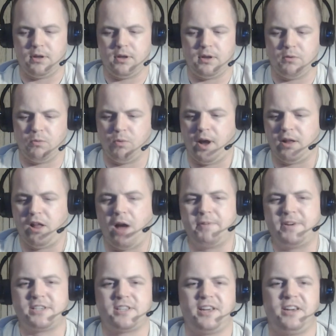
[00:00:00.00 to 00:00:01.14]
Well,
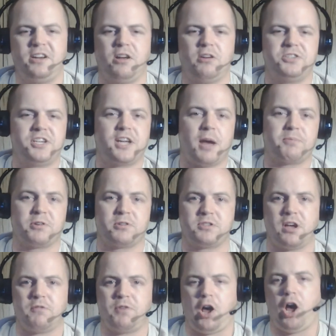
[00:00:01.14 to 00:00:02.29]
obviously, you know, she kept
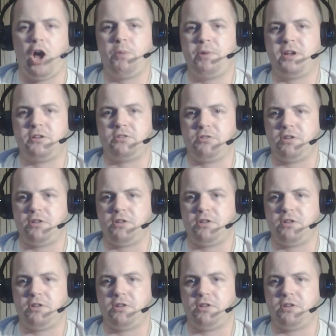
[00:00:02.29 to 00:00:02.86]
herself open to those